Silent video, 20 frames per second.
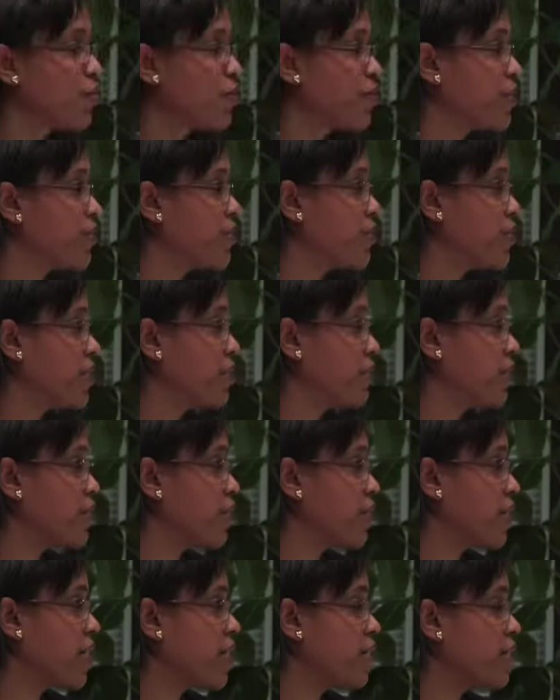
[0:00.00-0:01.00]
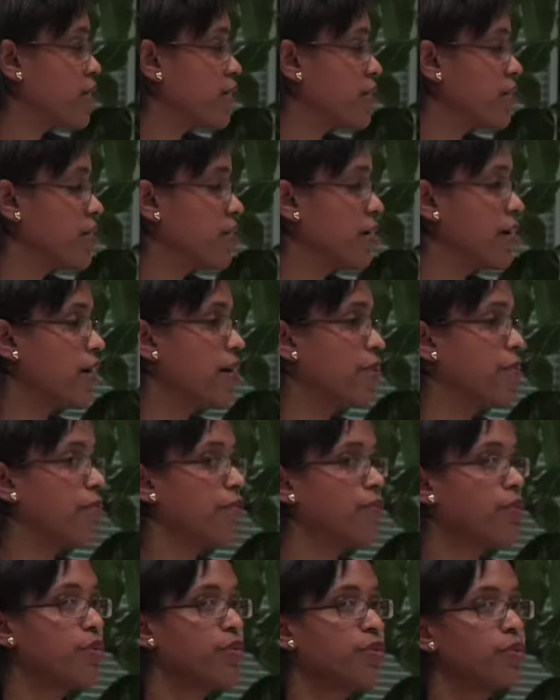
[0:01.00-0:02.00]
opportunities for education.
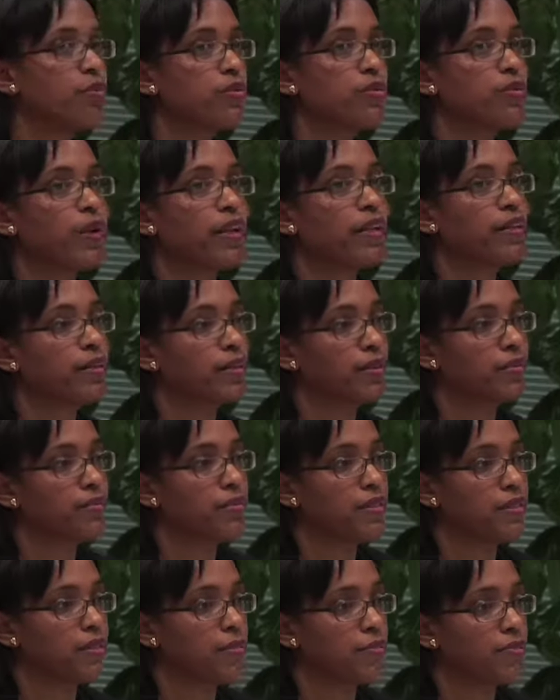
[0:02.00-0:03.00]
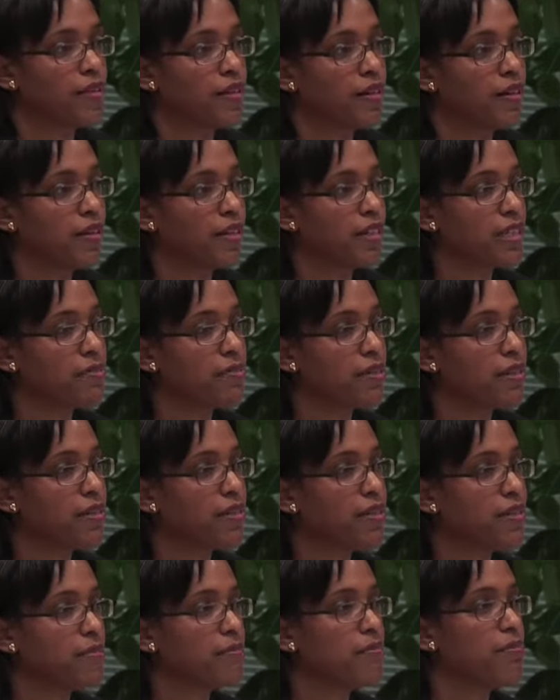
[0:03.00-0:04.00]
We would always welcome something like this
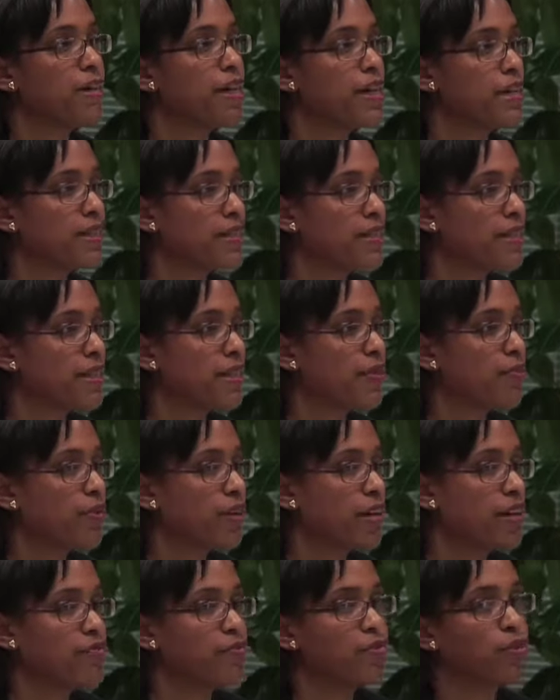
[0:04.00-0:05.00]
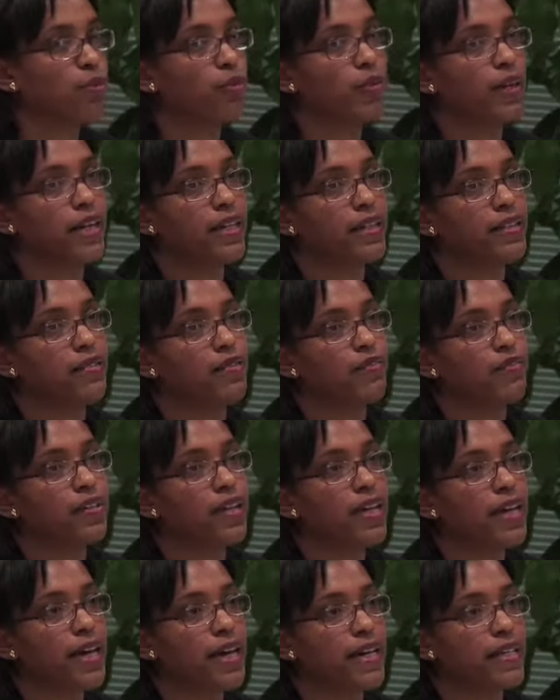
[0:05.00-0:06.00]
because it means that we have more ways of
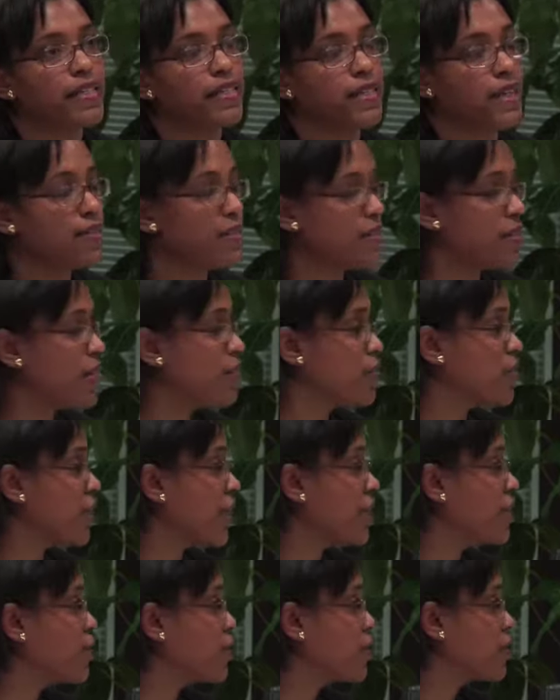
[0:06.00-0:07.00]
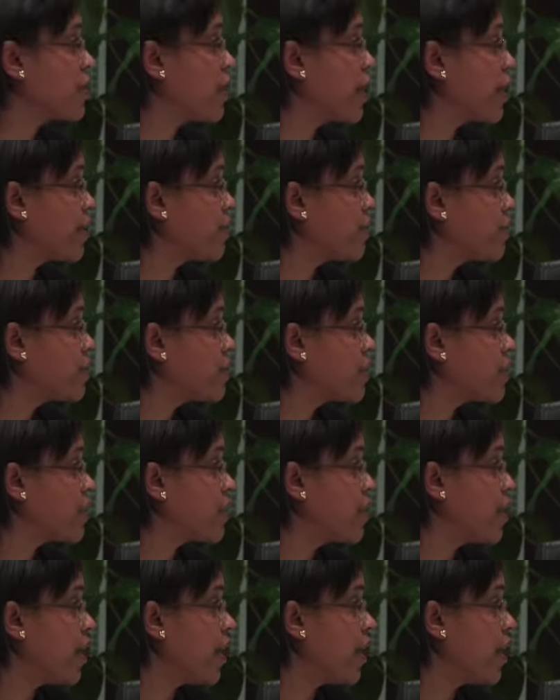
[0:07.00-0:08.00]
extending education out
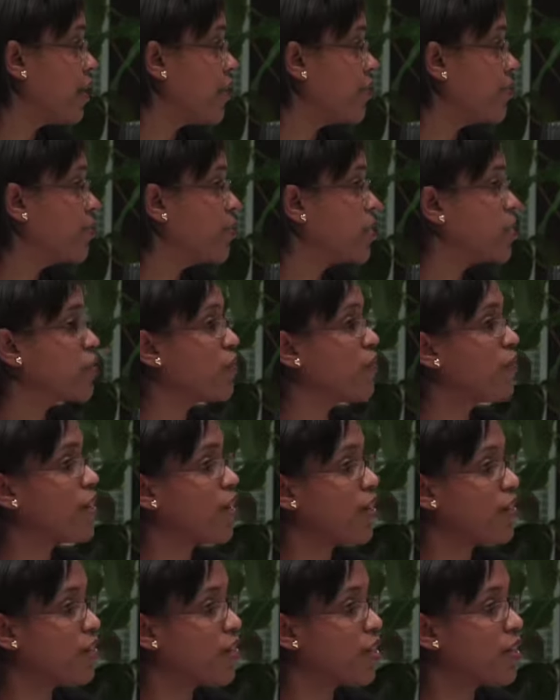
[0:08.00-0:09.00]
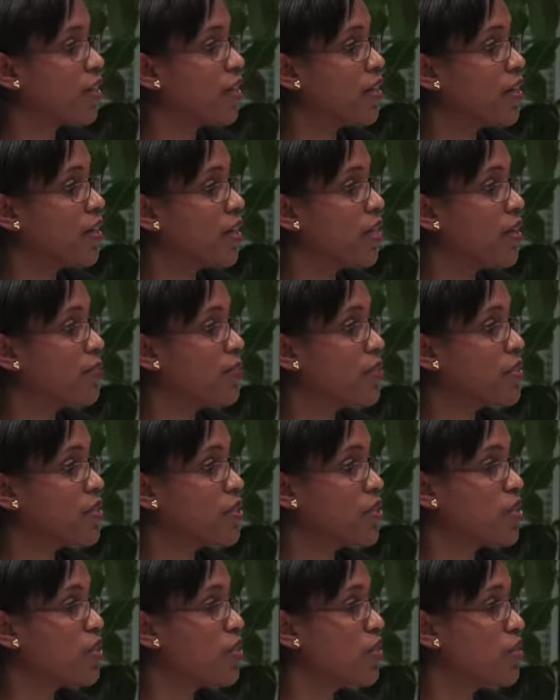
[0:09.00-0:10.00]
much further
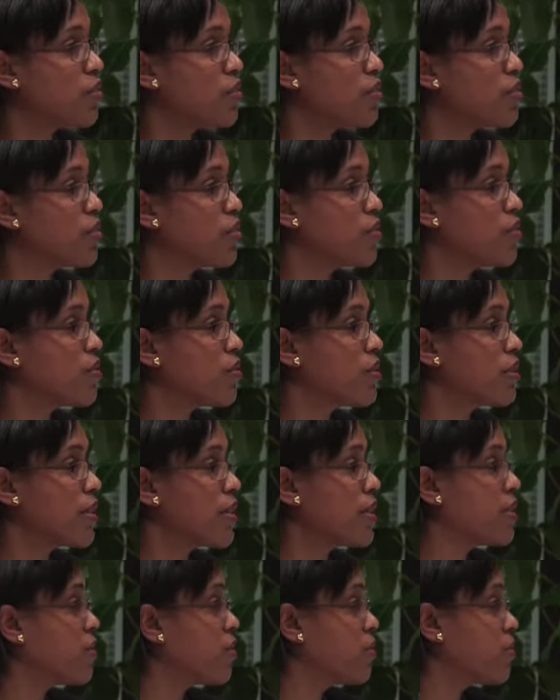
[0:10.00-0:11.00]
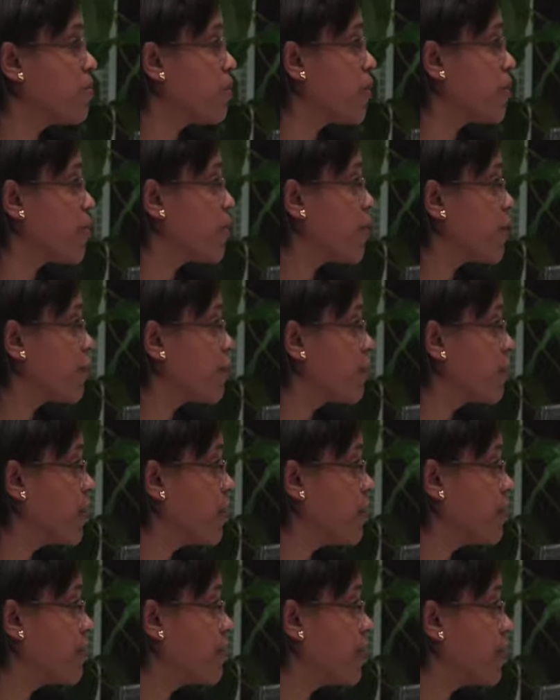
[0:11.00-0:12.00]
to kids who probably work for,
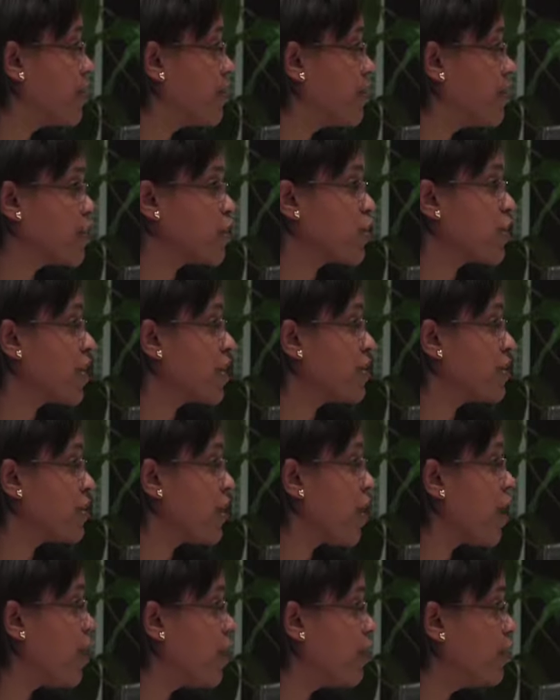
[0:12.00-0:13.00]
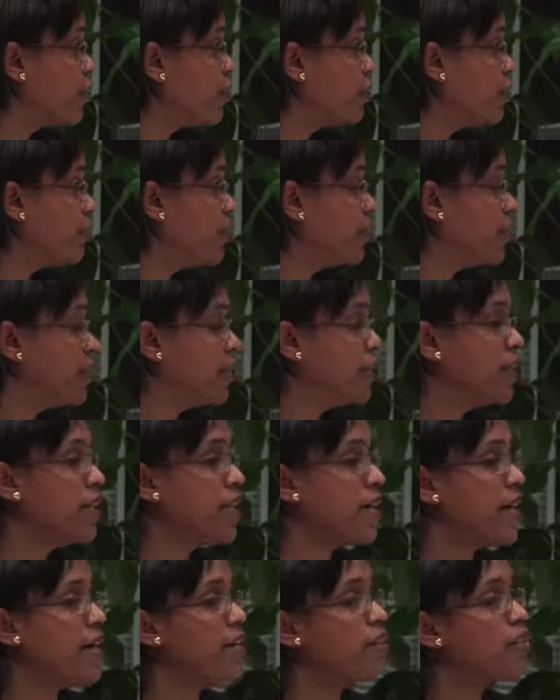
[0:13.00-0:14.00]
are educated at home,
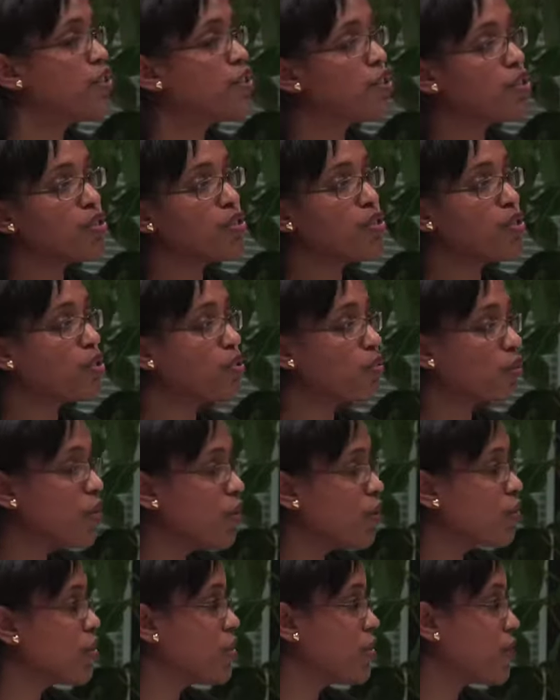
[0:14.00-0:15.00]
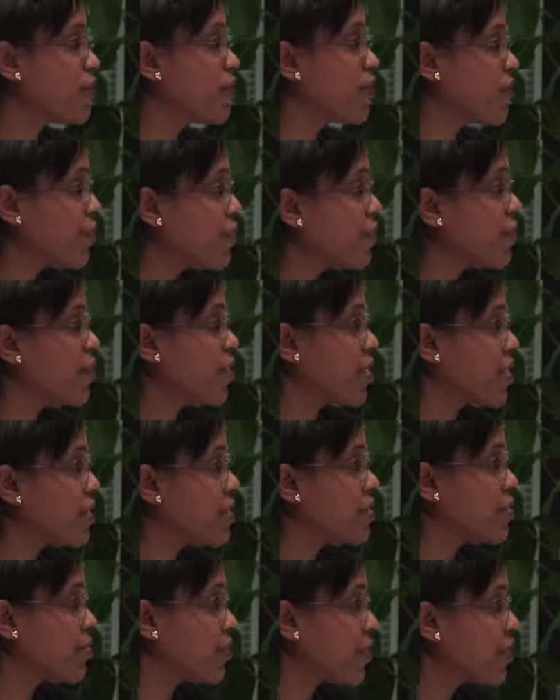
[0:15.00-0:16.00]
and you can do lots of different
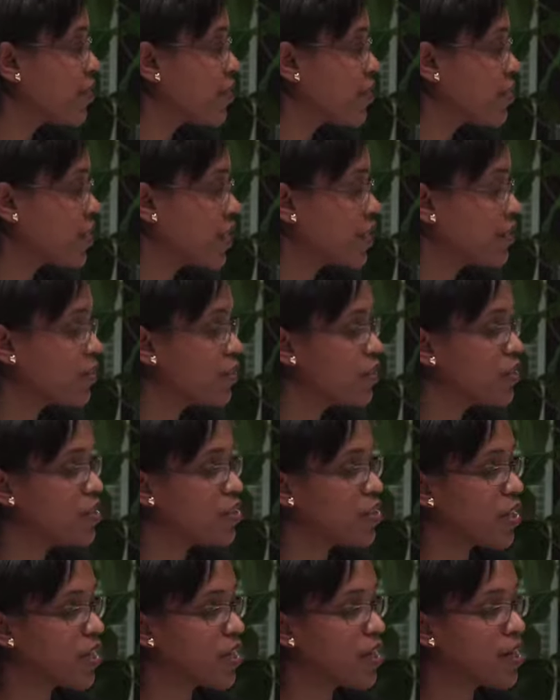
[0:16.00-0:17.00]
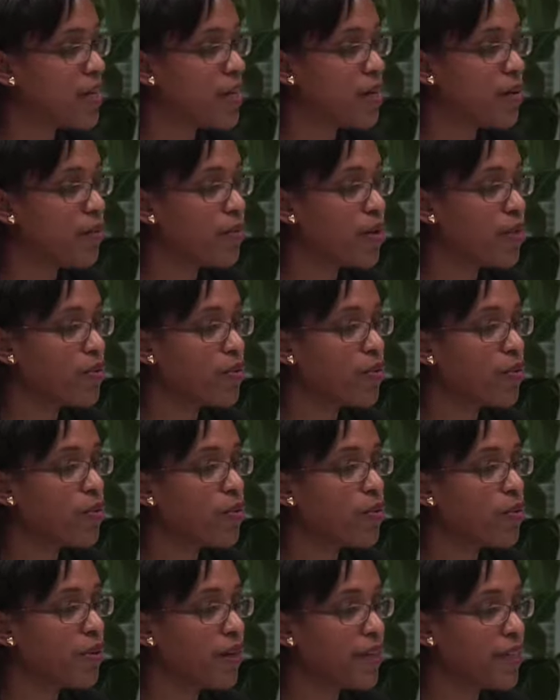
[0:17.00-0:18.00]
things with the technology. We would
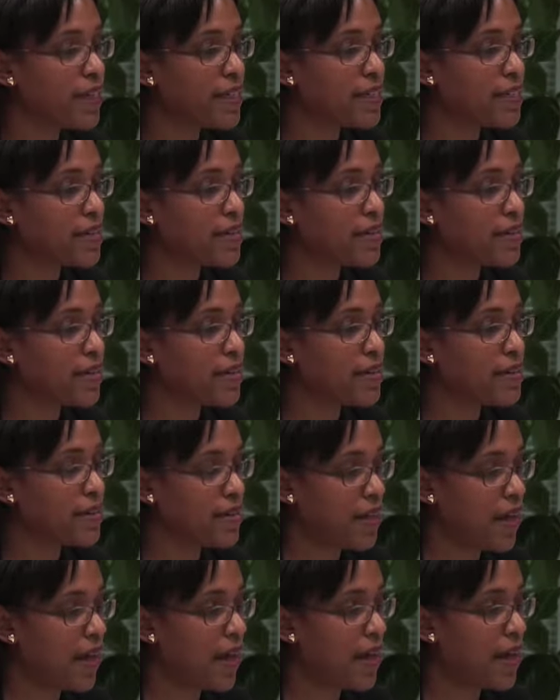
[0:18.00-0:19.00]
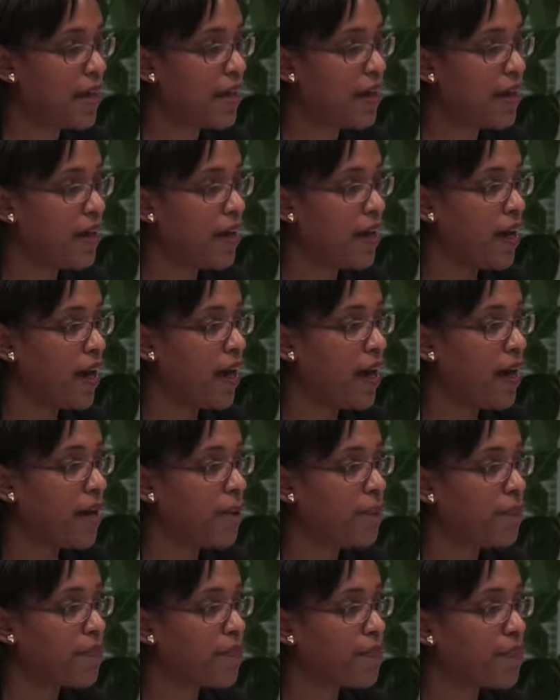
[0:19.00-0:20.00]
always say
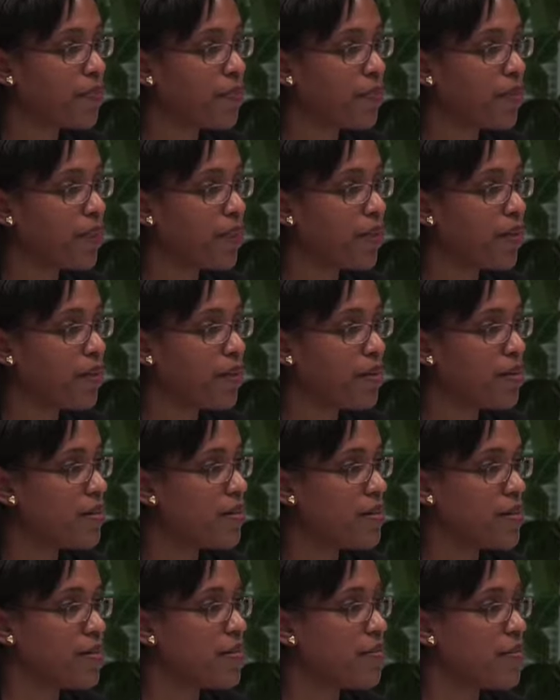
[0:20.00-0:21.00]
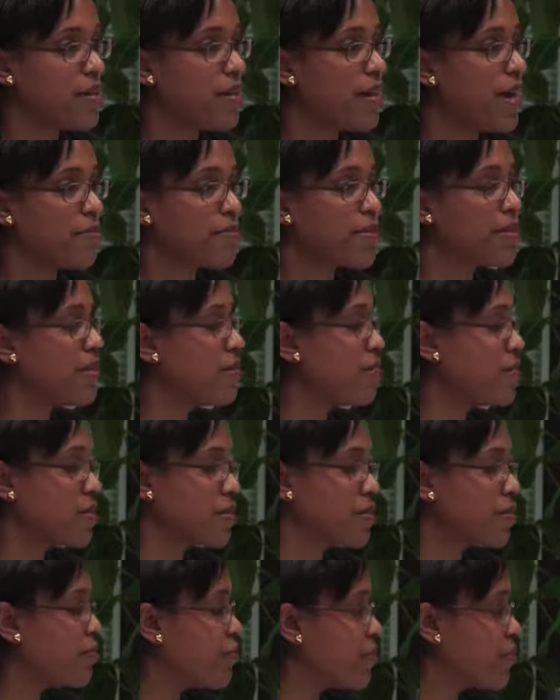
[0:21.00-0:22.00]
it absolutely
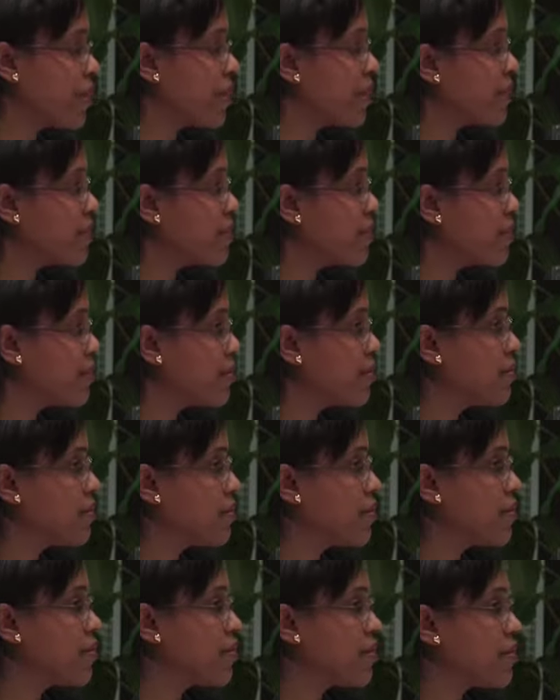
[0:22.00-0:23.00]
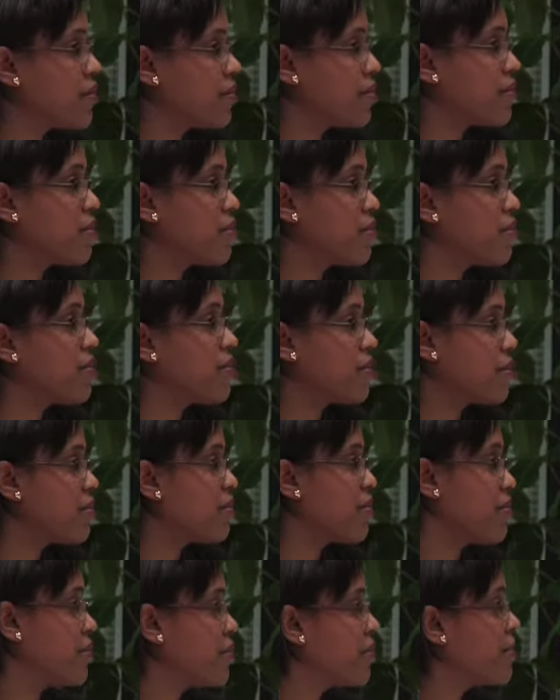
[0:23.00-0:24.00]
must not replace the
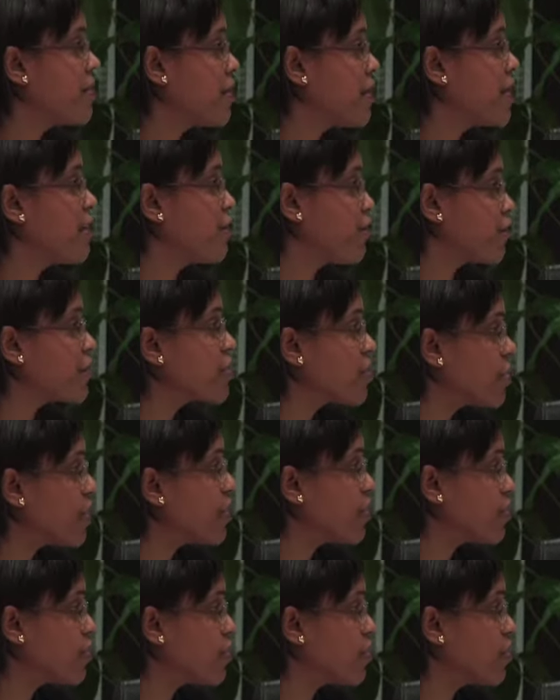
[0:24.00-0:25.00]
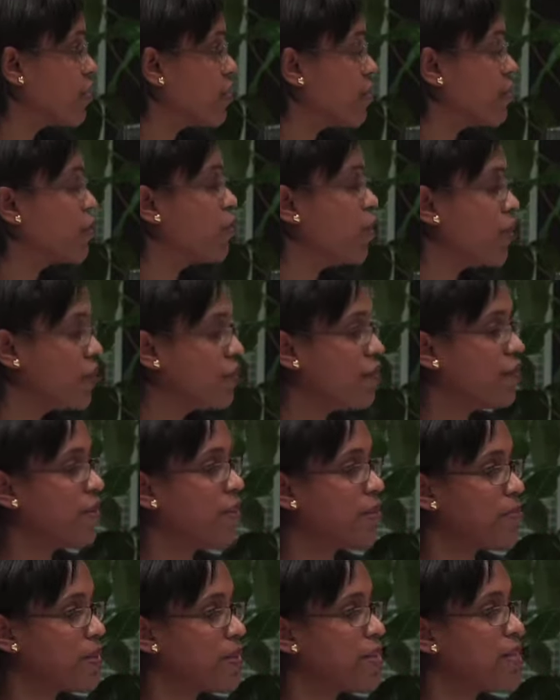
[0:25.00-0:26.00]
need for a teacher, a
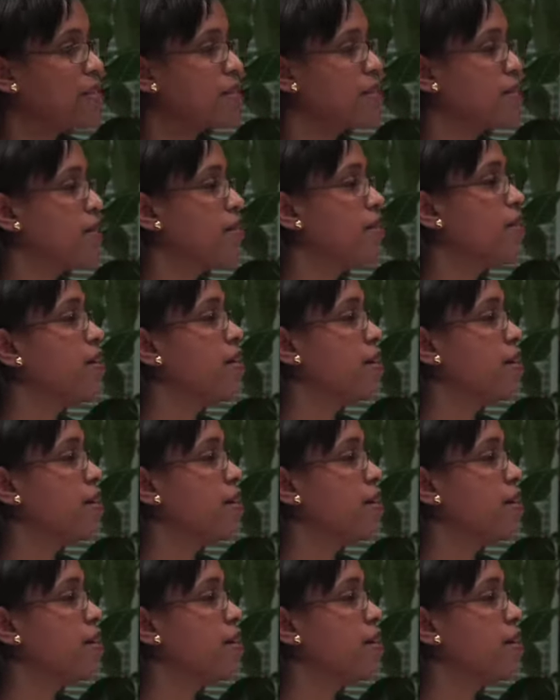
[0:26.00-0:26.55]
qualified person,